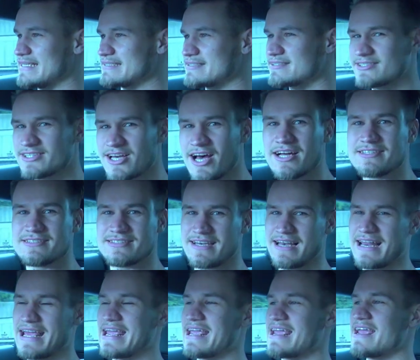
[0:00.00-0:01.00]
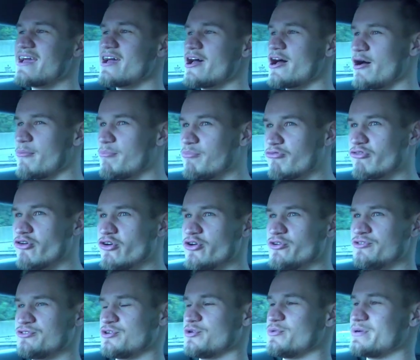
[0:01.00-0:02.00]
Certainly a
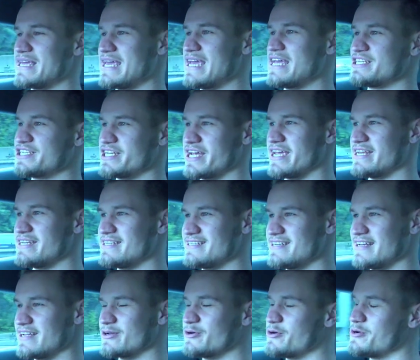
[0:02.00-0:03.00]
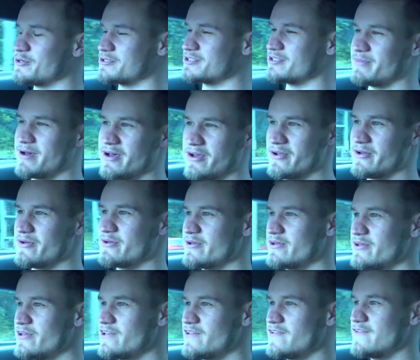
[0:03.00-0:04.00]
brutal gear change in Corsa
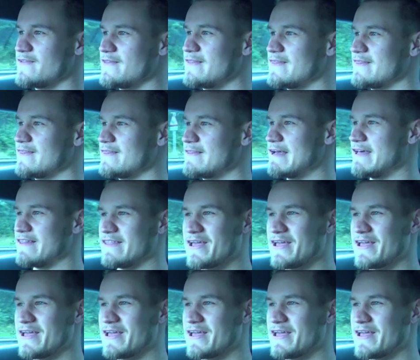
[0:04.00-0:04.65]
mode,